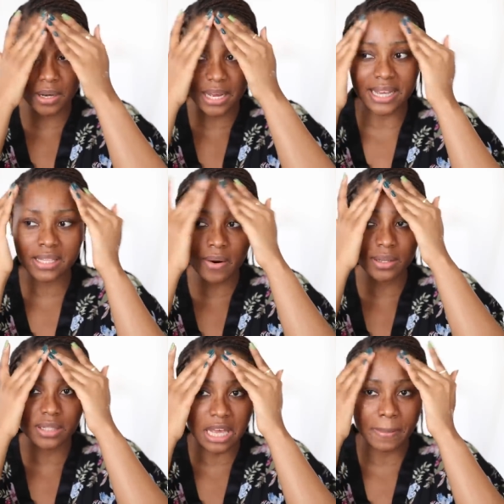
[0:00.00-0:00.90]
But guys,
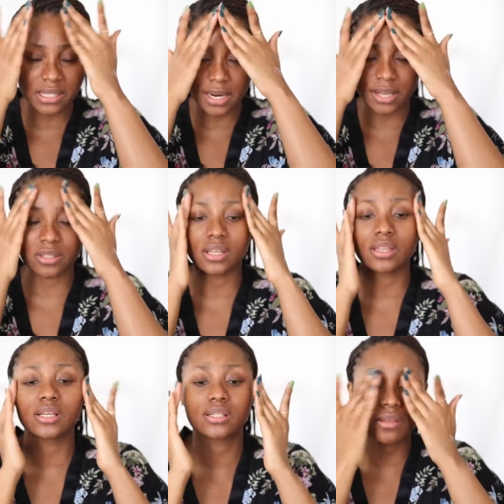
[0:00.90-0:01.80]
around the time I started
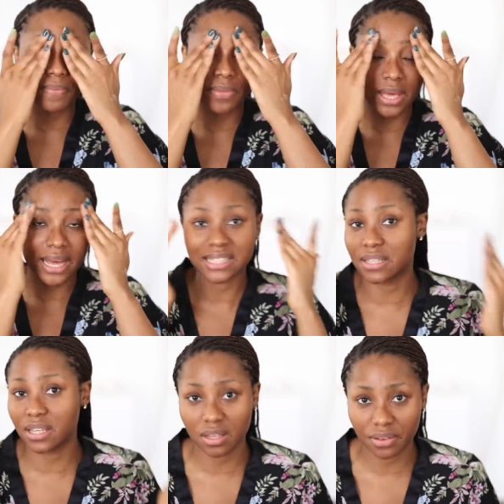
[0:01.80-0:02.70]
using this, something had
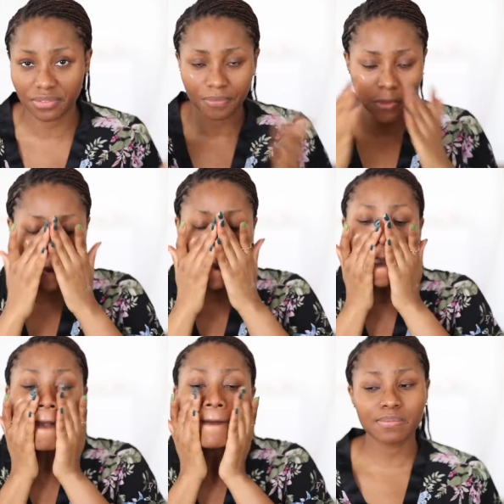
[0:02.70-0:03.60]
to give,
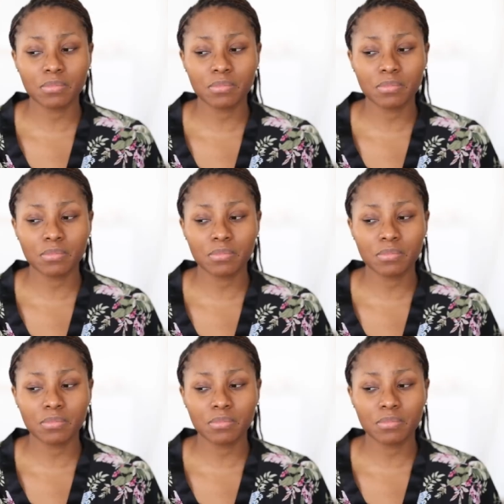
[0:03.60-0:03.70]
okay?